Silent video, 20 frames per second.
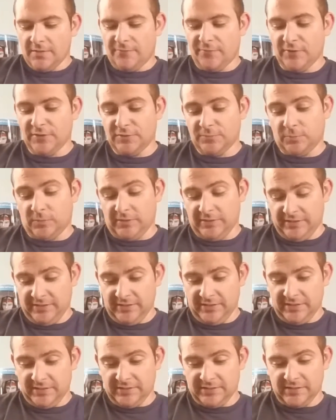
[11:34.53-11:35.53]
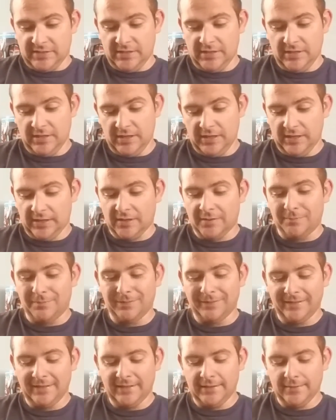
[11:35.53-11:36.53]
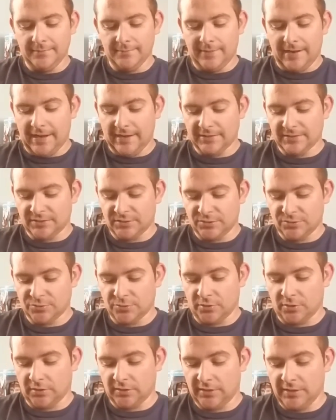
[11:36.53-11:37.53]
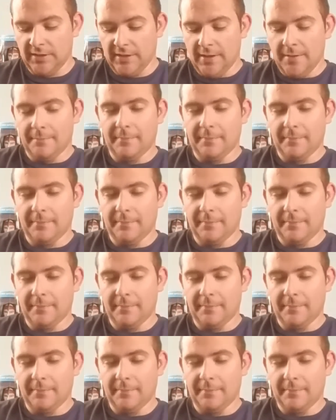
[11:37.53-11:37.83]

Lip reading: First one is a complete in-box controller